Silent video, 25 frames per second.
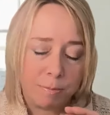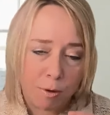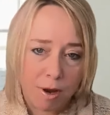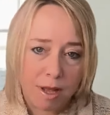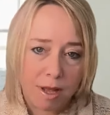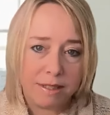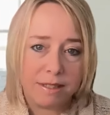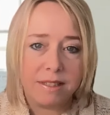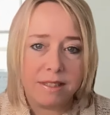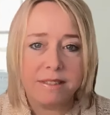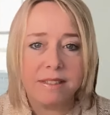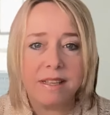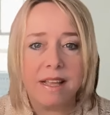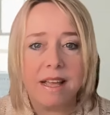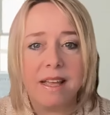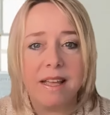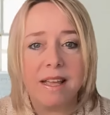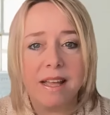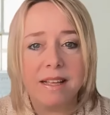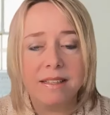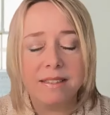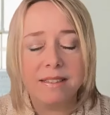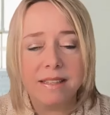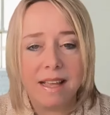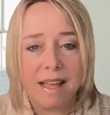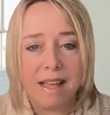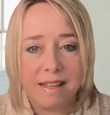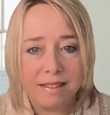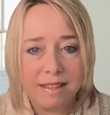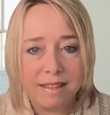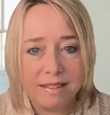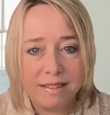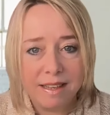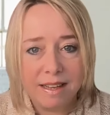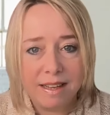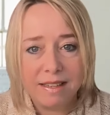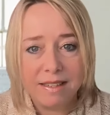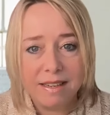per SSA as the
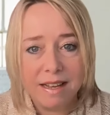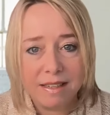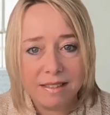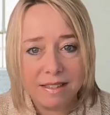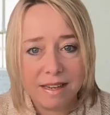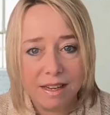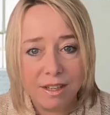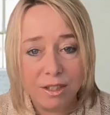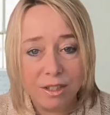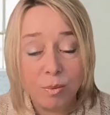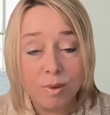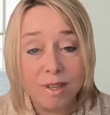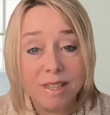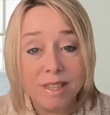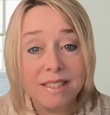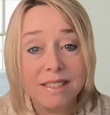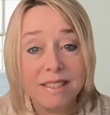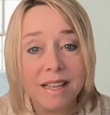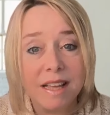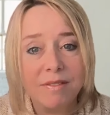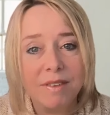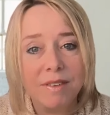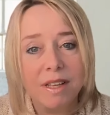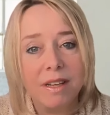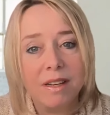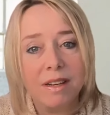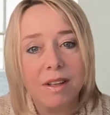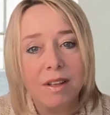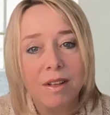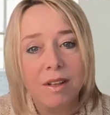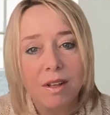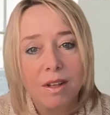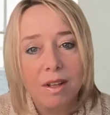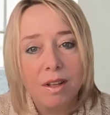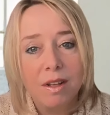SSA-827.